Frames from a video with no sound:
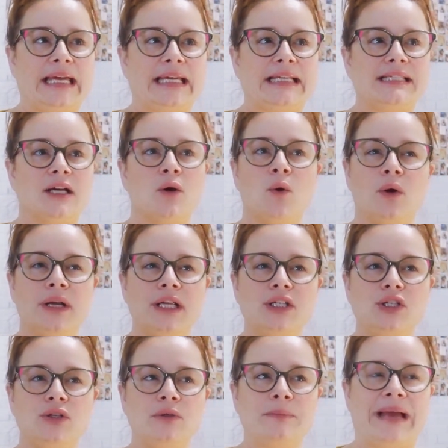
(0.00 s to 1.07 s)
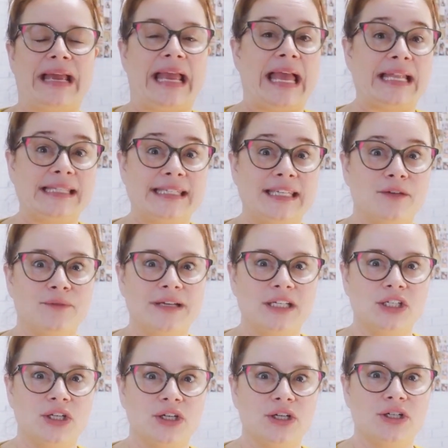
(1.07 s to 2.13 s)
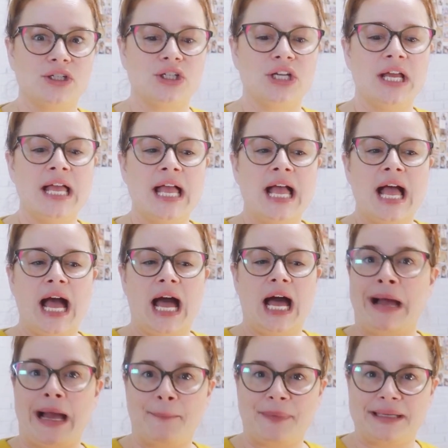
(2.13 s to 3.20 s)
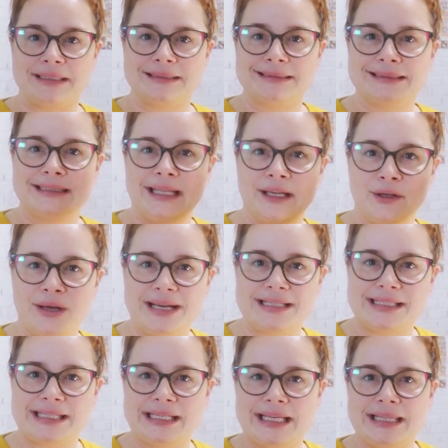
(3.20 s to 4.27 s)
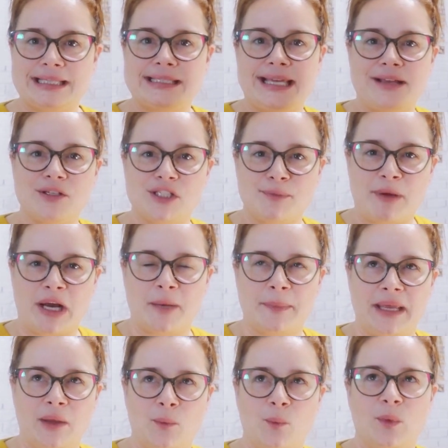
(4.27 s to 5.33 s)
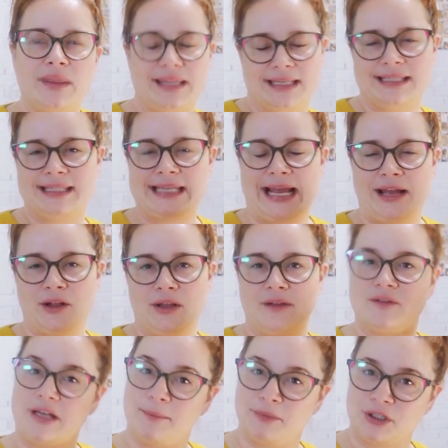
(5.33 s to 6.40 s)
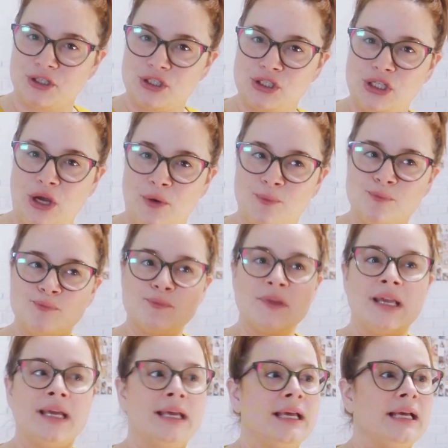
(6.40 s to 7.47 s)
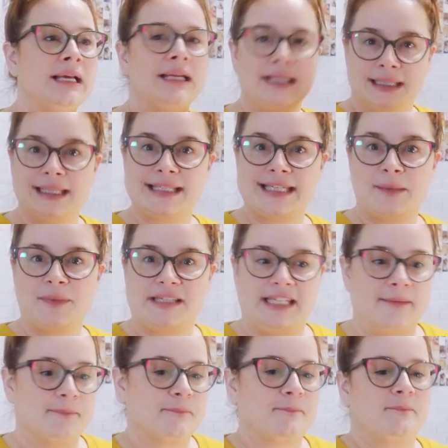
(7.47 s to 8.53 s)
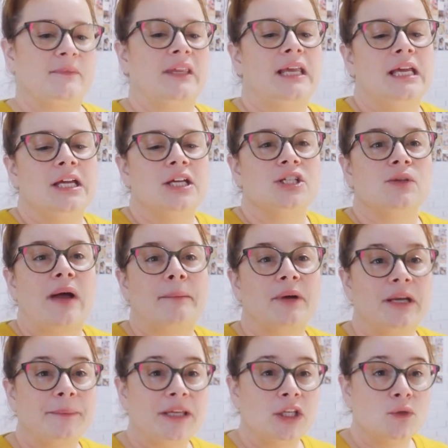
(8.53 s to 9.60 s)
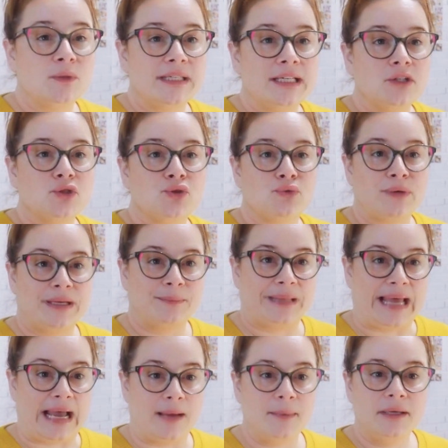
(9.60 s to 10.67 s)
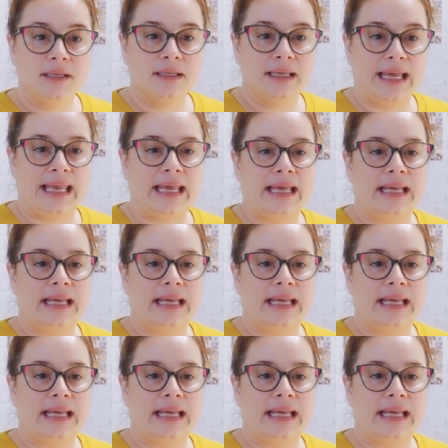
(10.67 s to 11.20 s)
And according to my Etsy research, it's popping like crazy in the sales department with these style of tumblers. So let's get busy. So I'm going to be using Dreamlab.